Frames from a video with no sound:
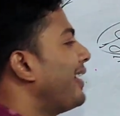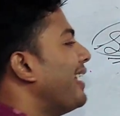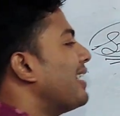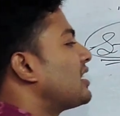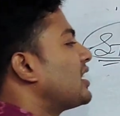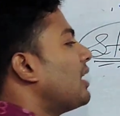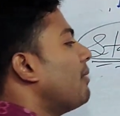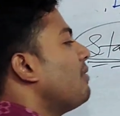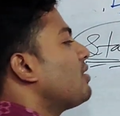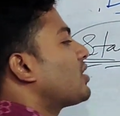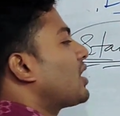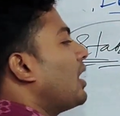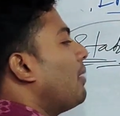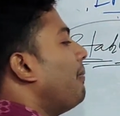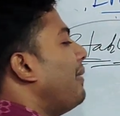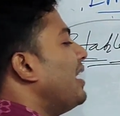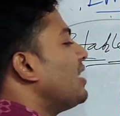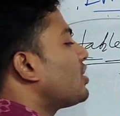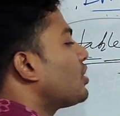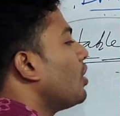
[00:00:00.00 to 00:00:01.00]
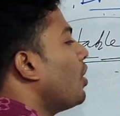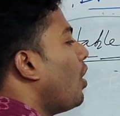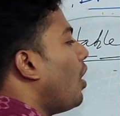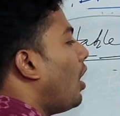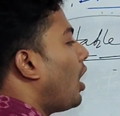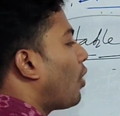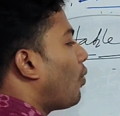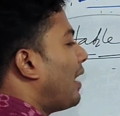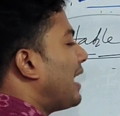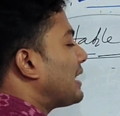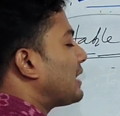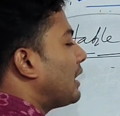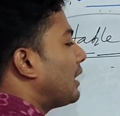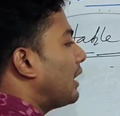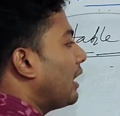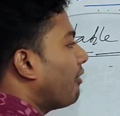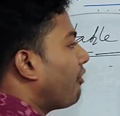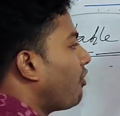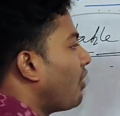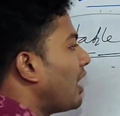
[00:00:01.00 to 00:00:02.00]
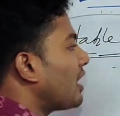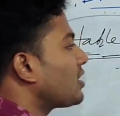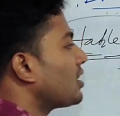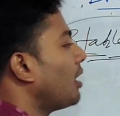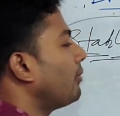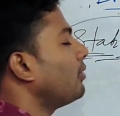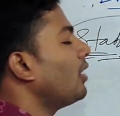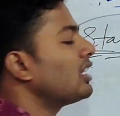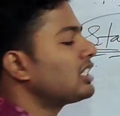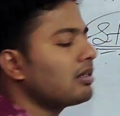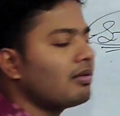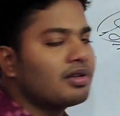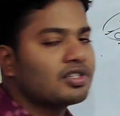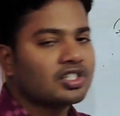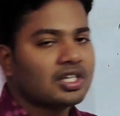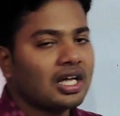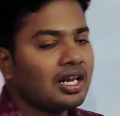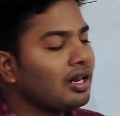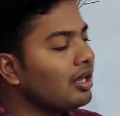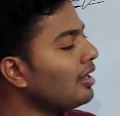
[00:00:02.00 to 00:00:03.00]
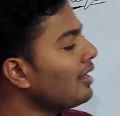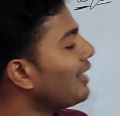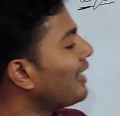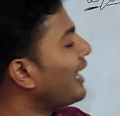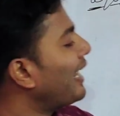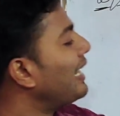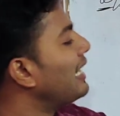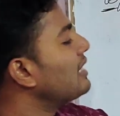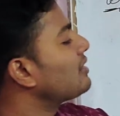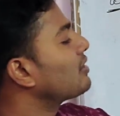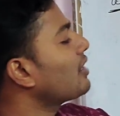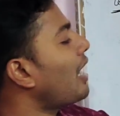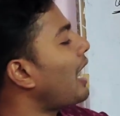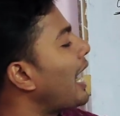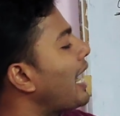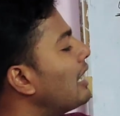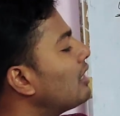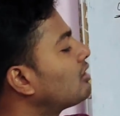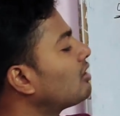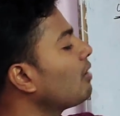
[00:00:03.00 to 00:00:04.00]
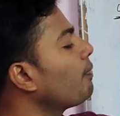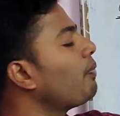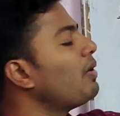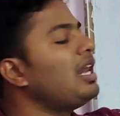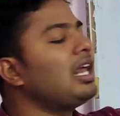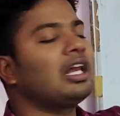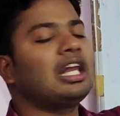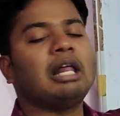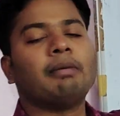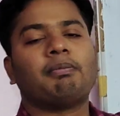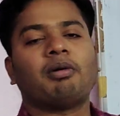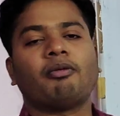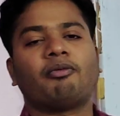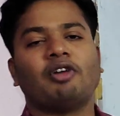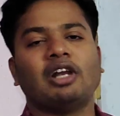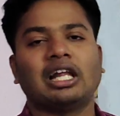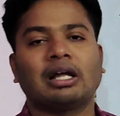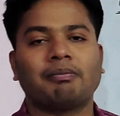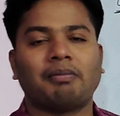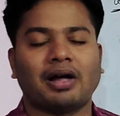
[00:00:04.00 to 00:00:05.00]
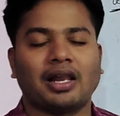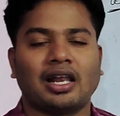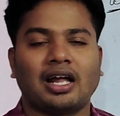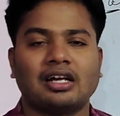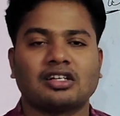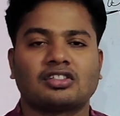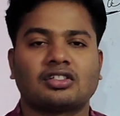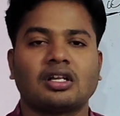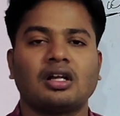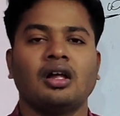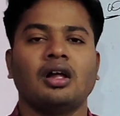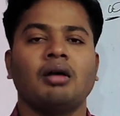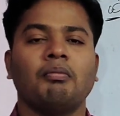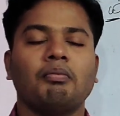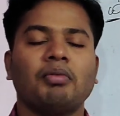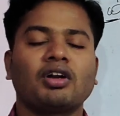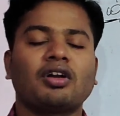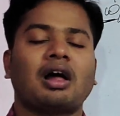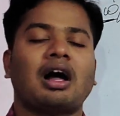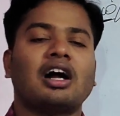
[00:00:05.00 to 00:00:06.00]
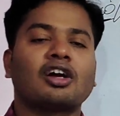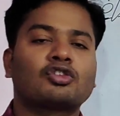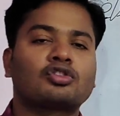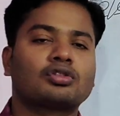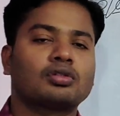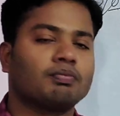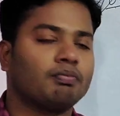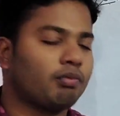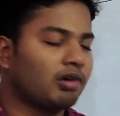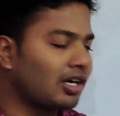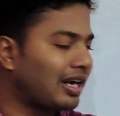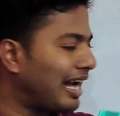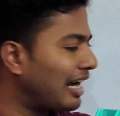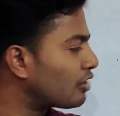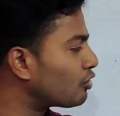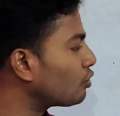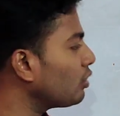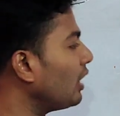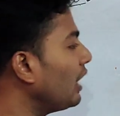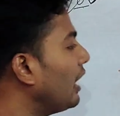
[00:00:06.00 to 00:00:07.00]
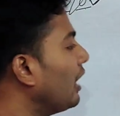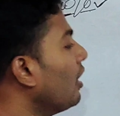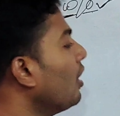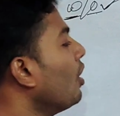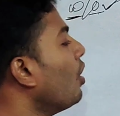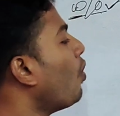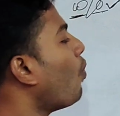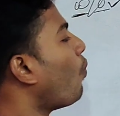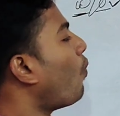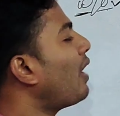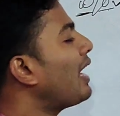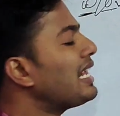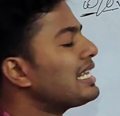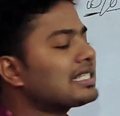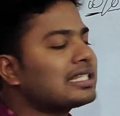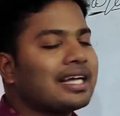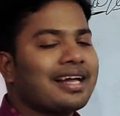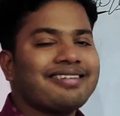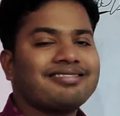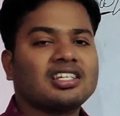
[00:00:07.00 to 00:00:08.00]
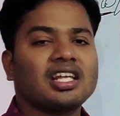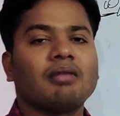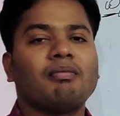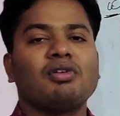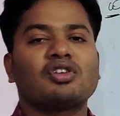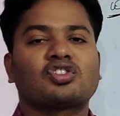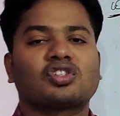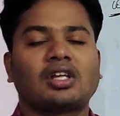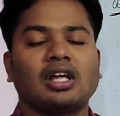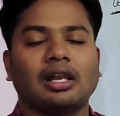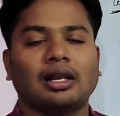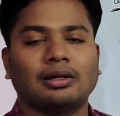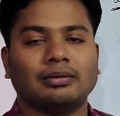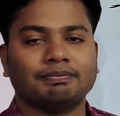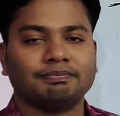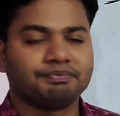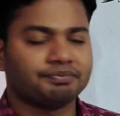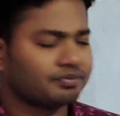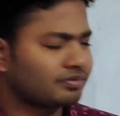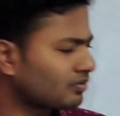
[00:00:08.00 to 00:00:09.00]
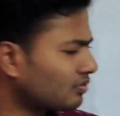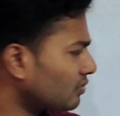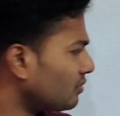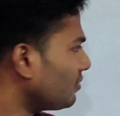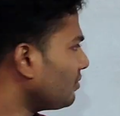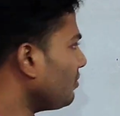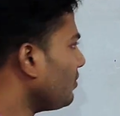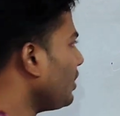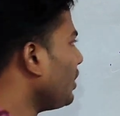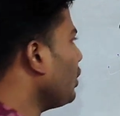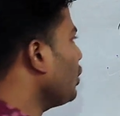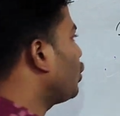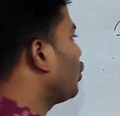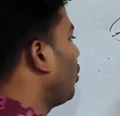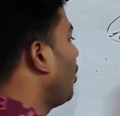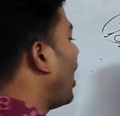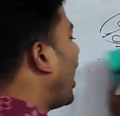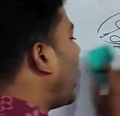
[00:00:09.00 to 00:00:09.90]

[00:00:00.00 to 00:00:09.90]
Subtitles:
HLB scale means, or what is the definition of the HLB scale? It is a hydrophilic lipophilic balance. But actually, what is the HLB scale? So